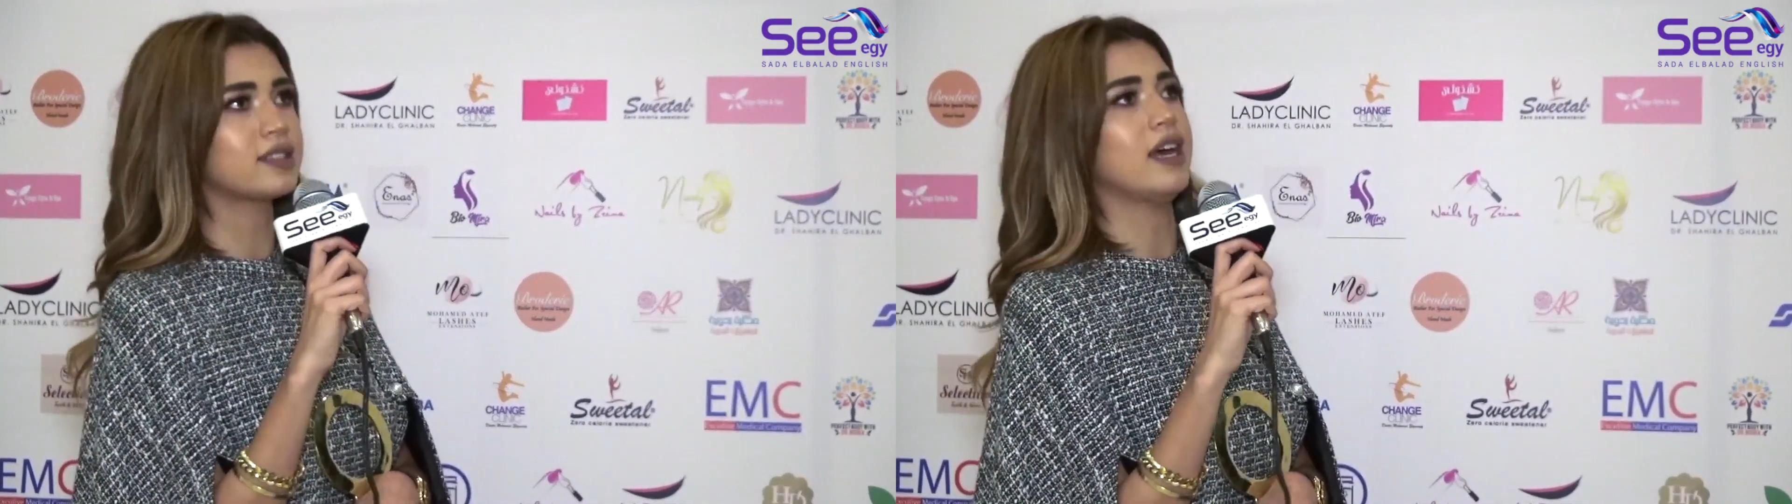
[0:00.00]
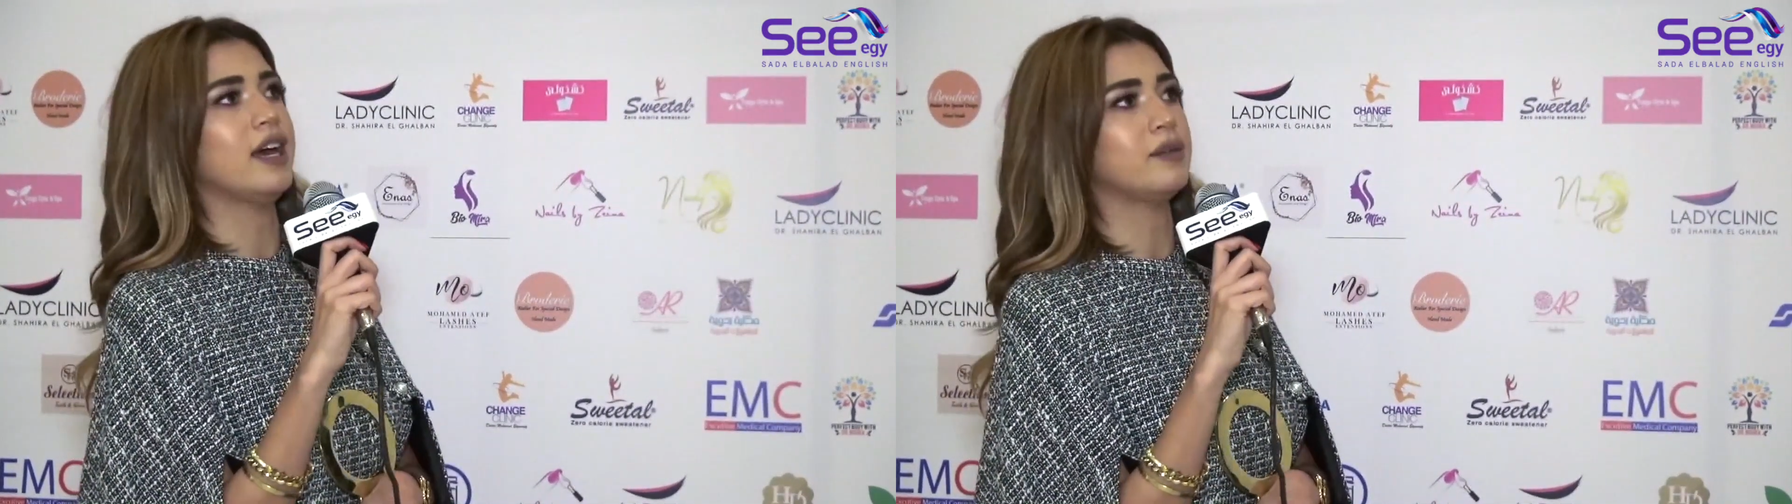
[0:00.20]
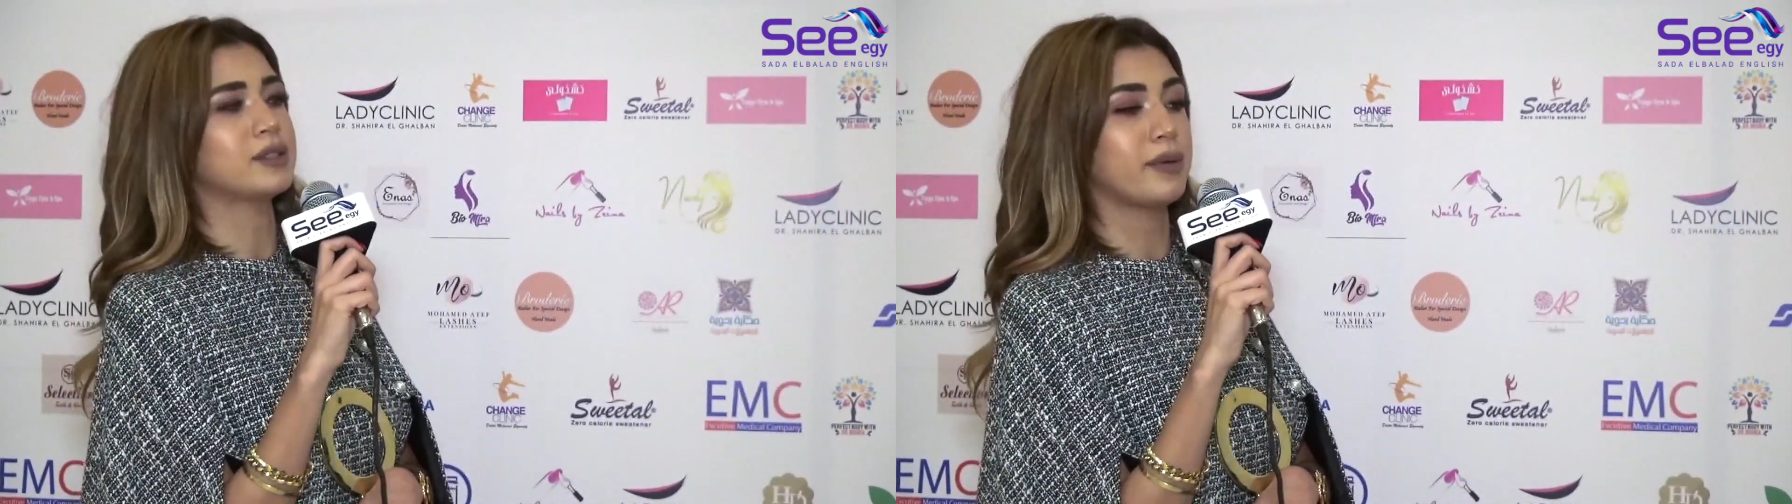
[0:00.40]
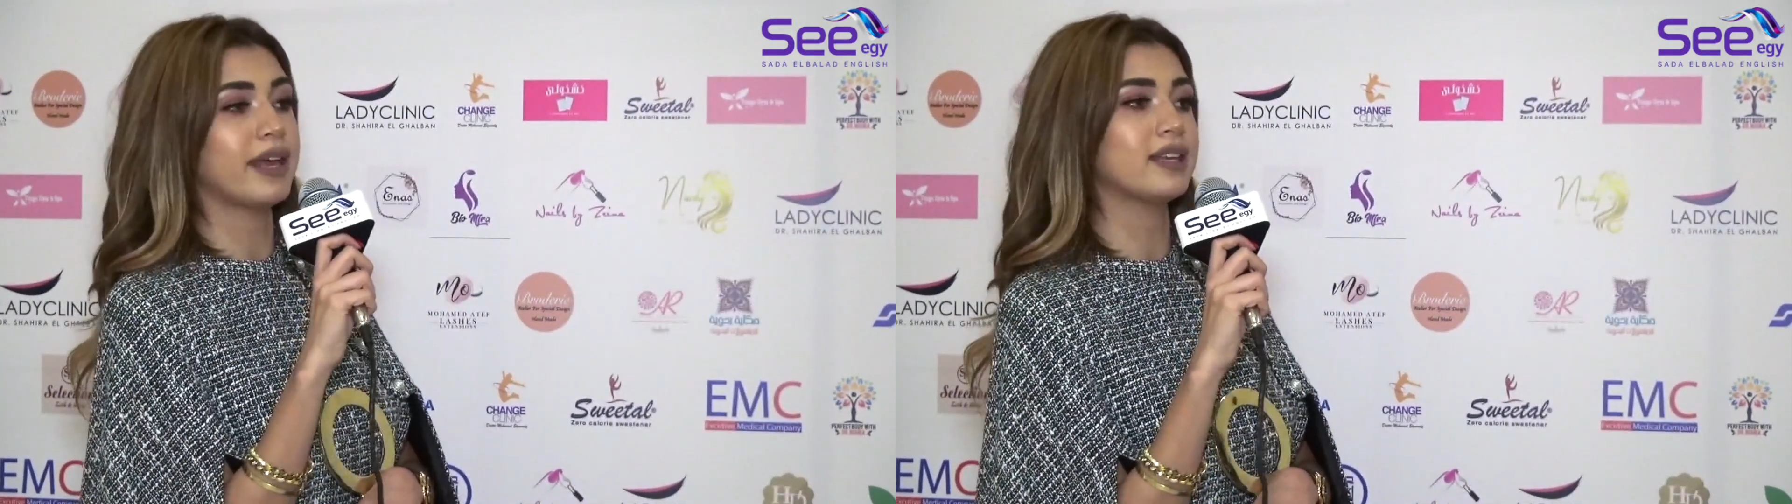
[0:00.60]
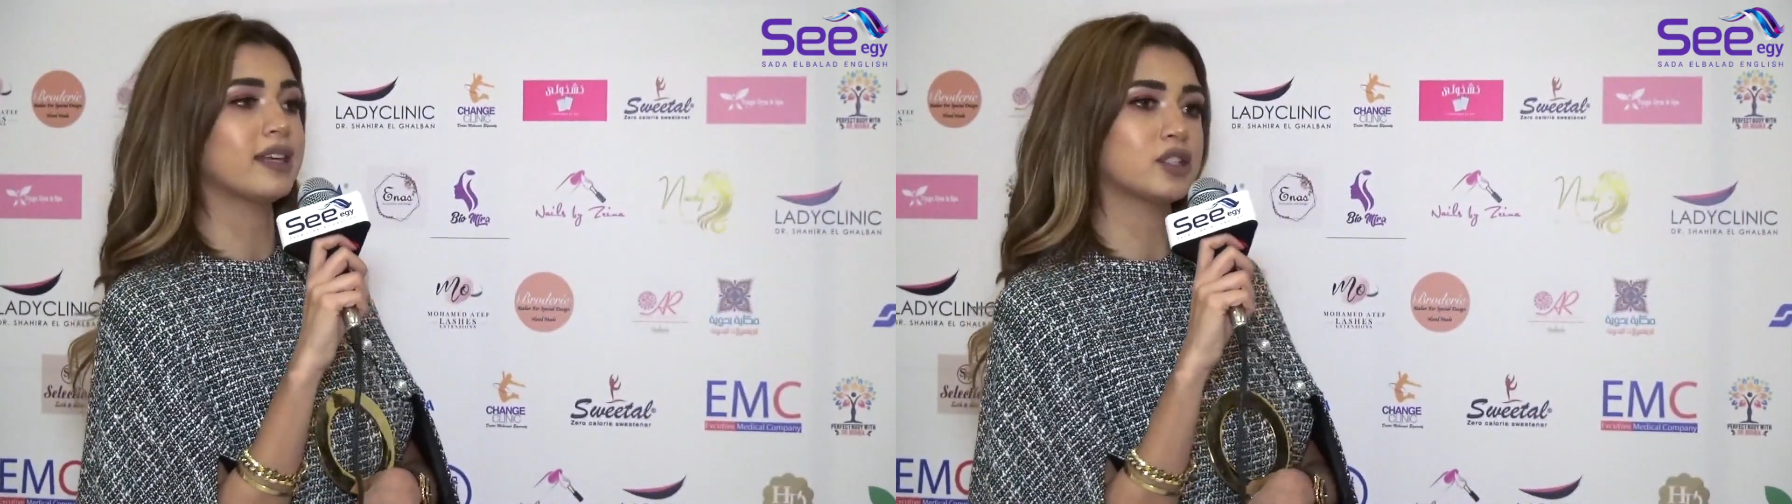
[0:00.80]
I was
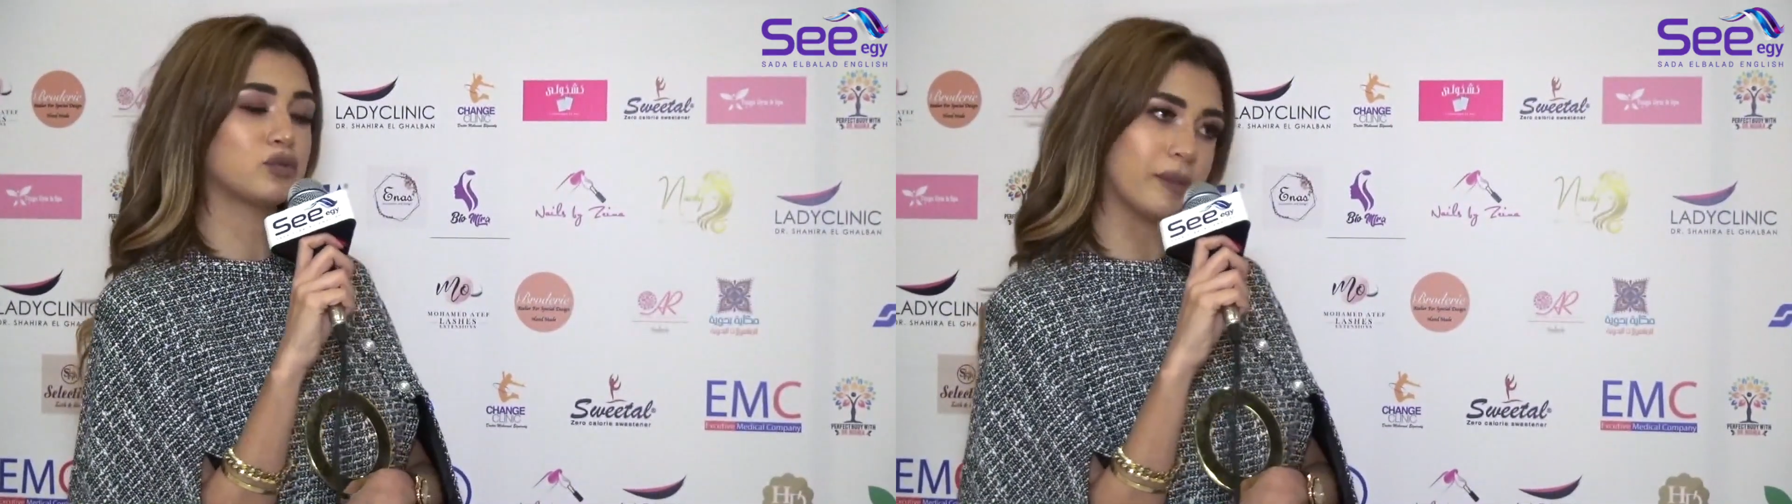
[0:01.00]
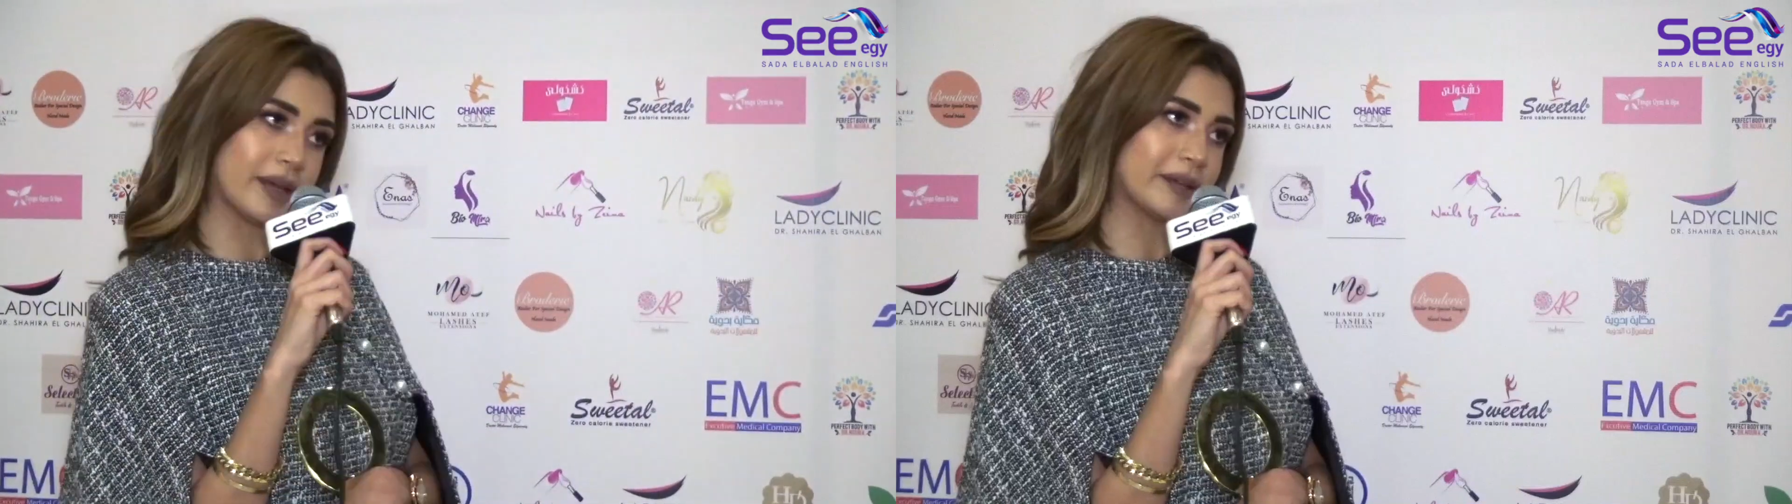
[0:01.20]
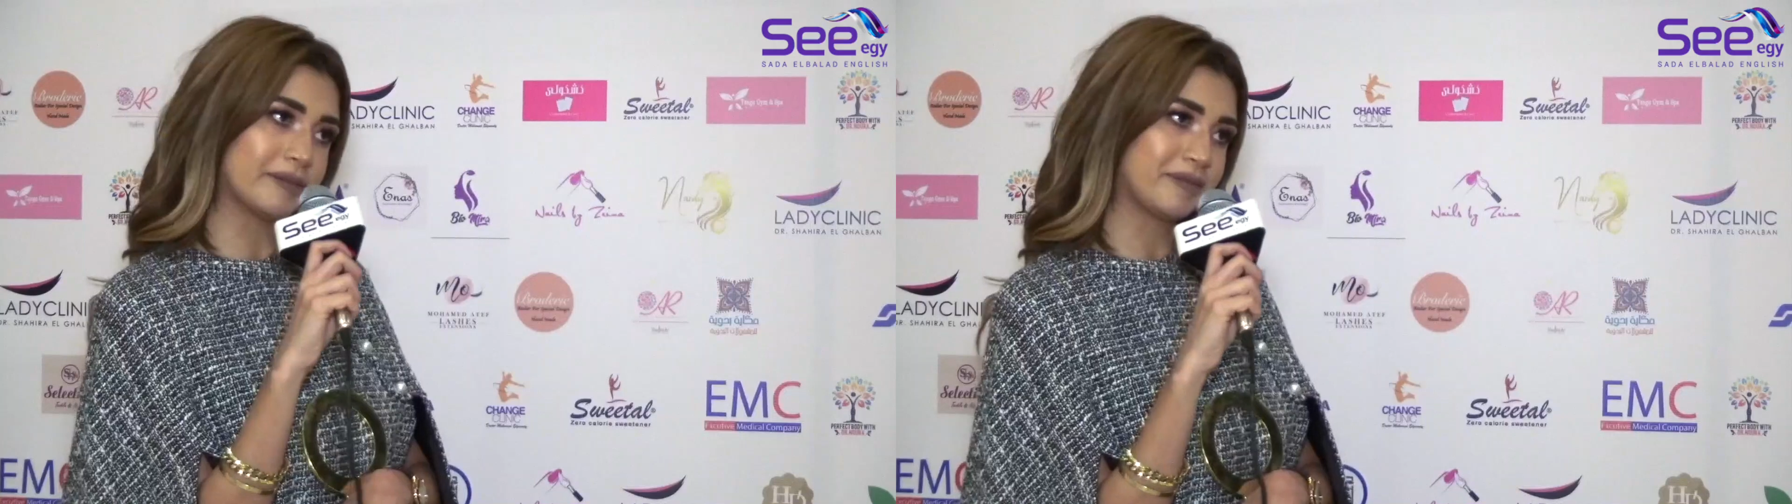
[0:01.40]
playing swimming.